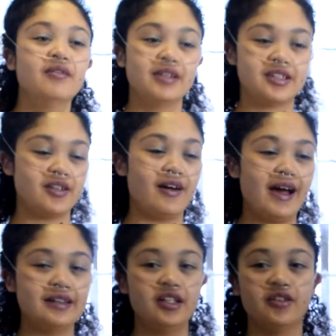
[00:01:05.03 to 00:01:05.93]
so I
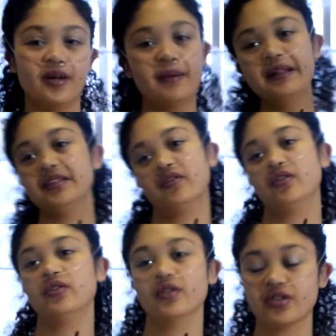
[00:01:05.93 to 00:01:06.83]
had to do a bunch of
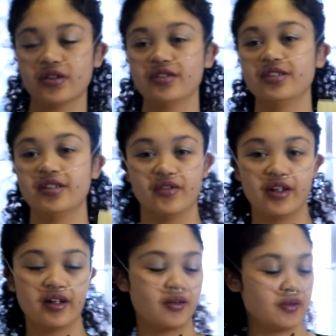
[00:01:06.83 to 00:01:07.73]
Google searches to
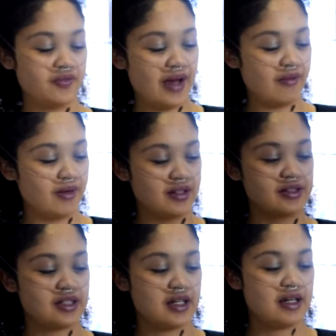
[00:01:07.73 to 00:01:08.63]
figure out what that
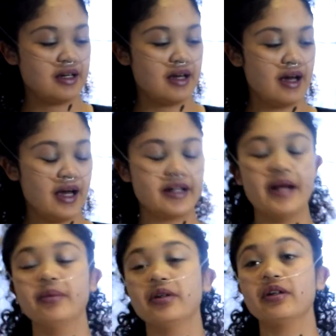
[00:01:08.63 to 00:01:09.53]
was. I
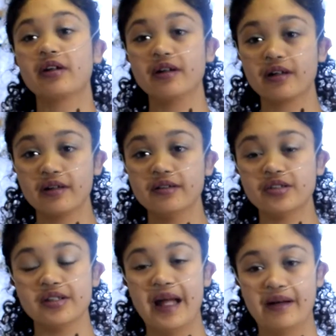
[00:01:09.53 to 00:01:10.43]
came to the
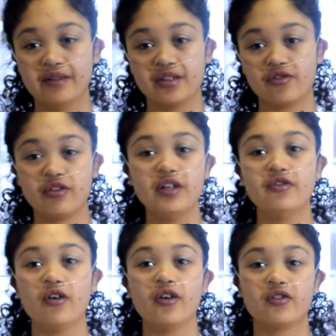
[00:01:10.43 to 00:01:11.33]
conclusion that was
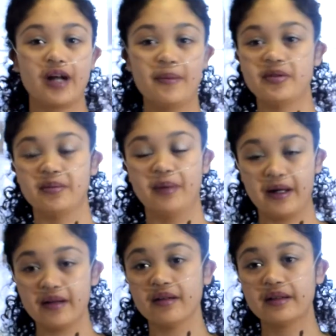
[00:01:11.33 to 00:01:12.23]
3/4 cups of
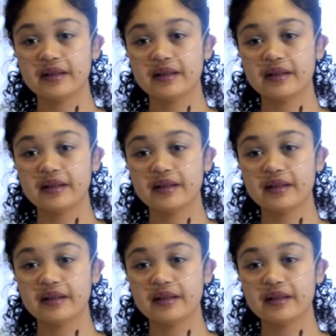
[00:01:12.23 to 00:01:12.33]
butter.